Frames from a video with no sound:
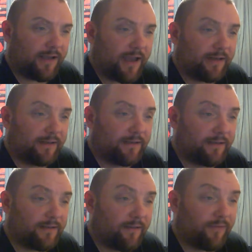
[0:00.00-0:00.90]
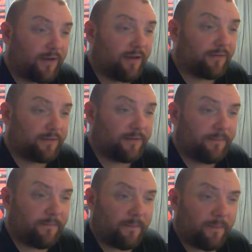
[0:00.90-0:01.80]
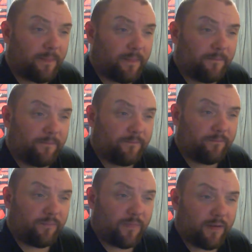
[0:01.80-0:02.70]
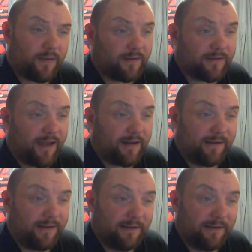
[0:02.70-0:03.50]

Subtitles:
getting something else. Exactly.